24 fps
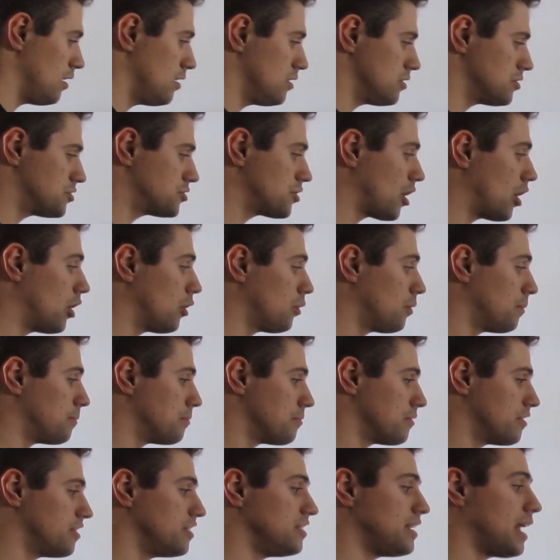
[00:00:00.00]
So
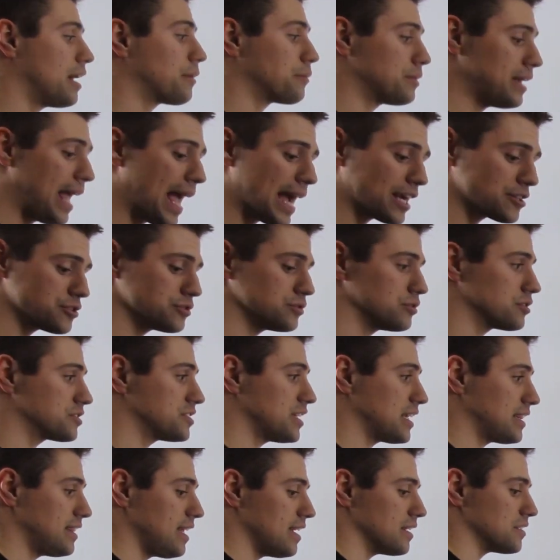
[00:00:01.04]
the net reaction looks
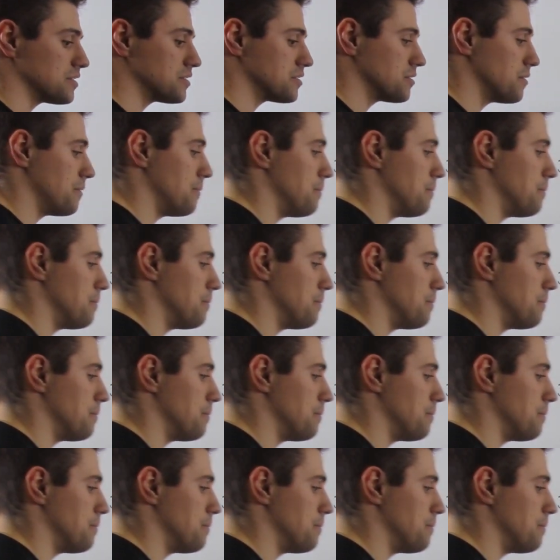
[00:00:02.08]
like this.